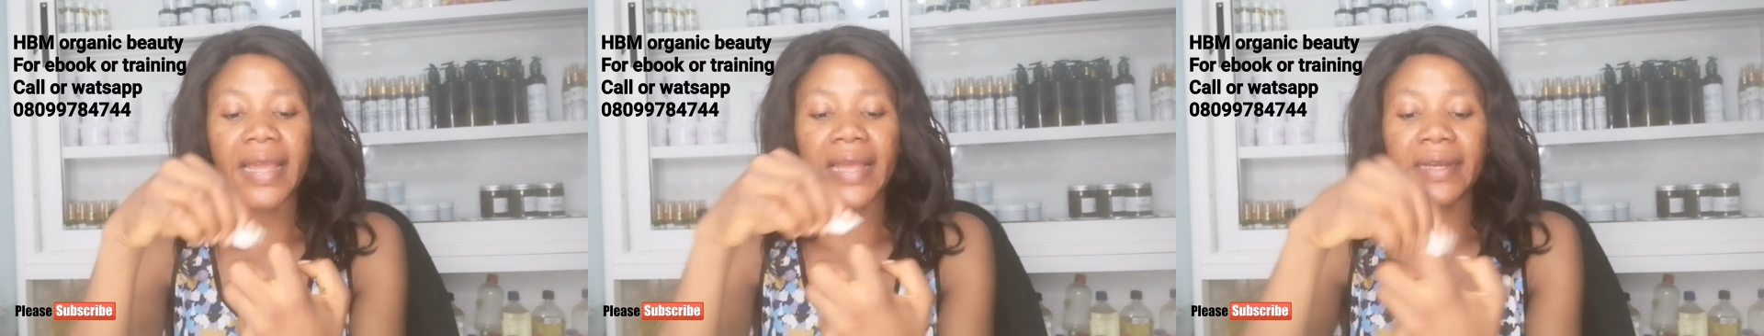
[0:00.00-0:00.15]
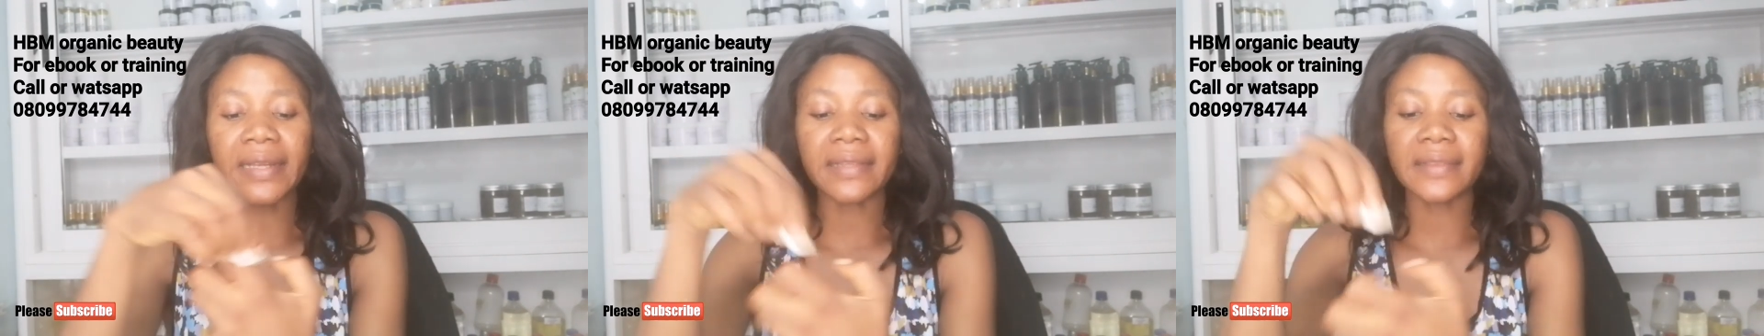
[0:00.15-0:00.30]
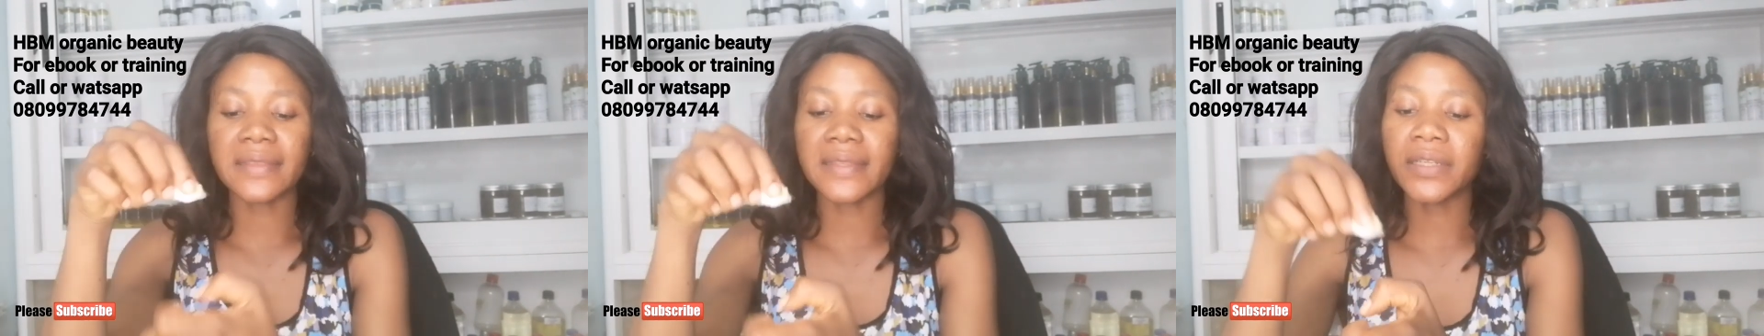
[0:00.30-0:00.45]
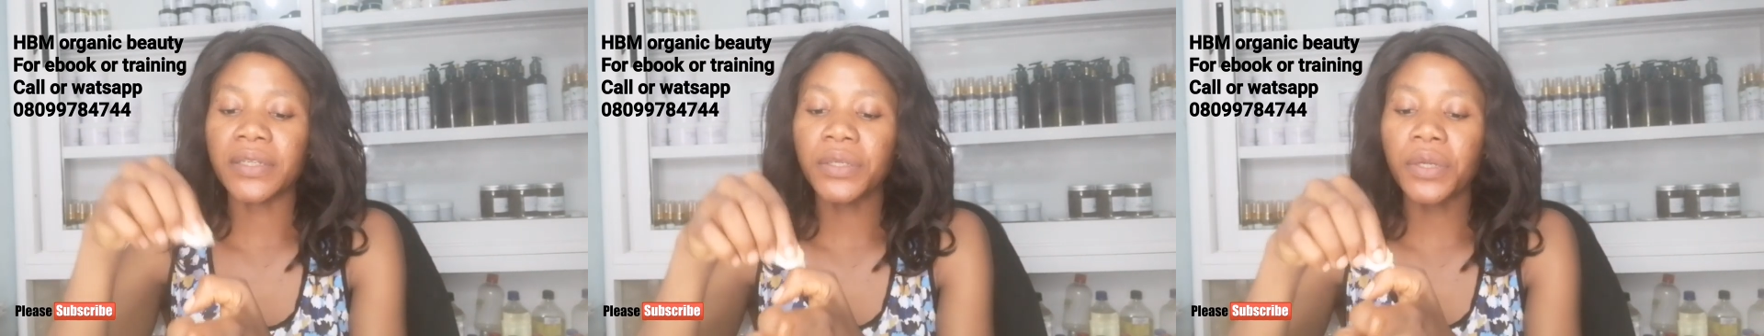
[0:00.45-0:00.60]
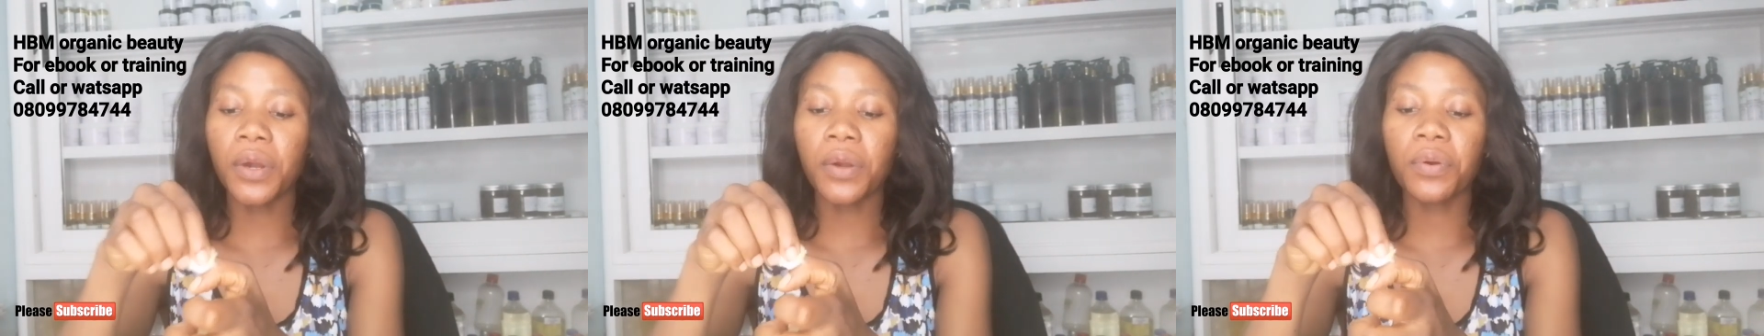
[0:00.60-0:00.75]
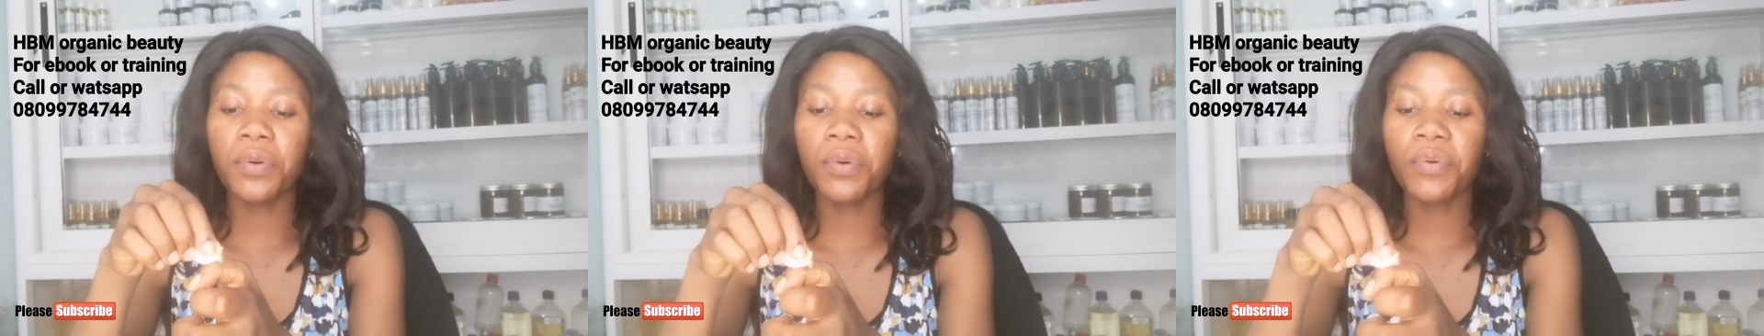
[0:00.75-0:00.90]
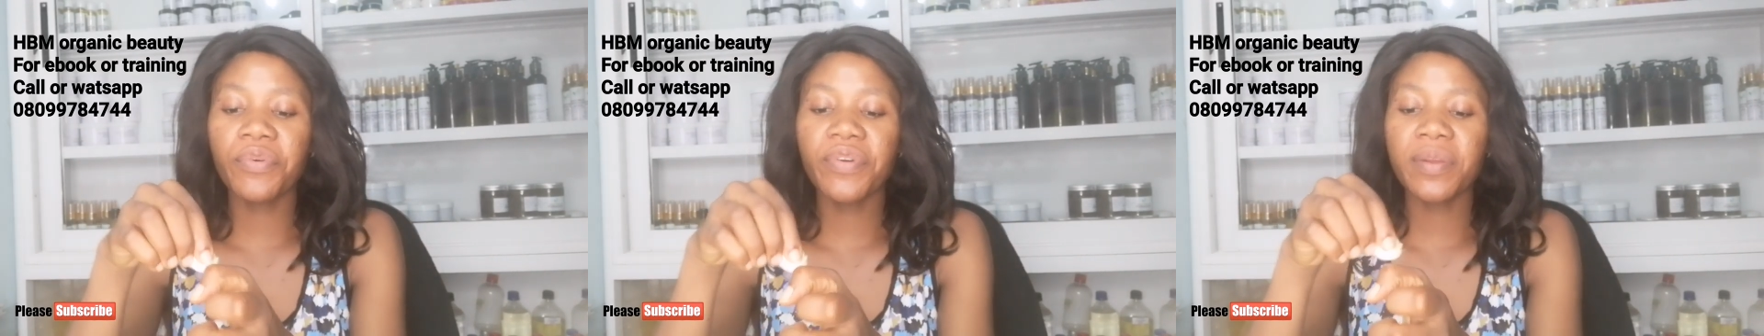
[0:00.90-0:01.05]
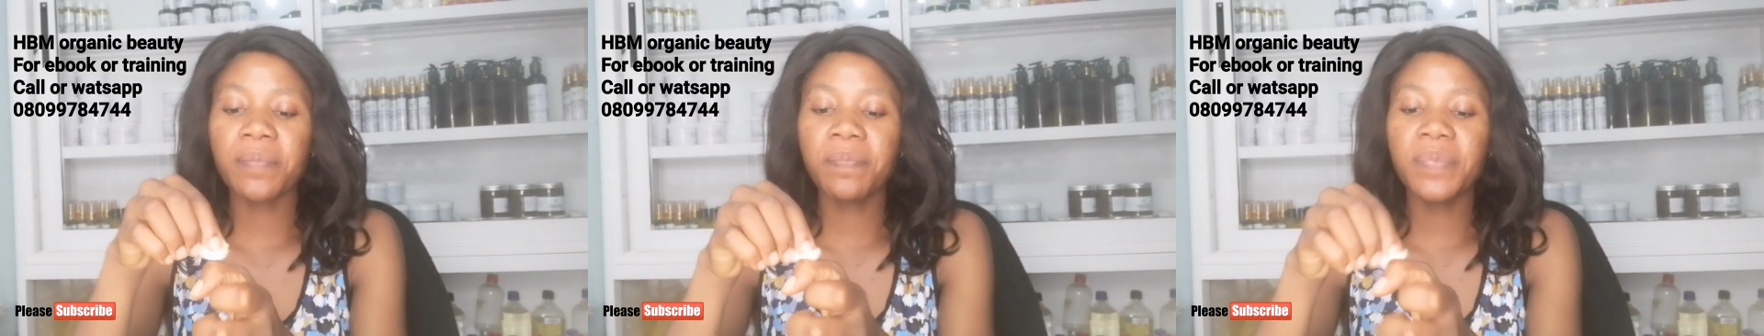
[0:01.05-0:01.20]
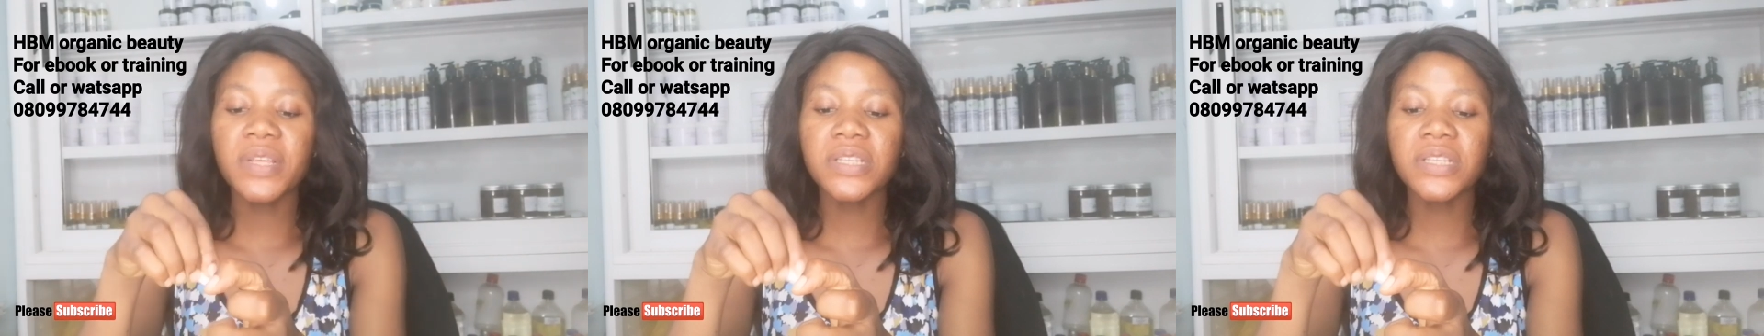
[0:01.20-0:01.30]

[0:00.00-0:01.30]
anything knuckle cream,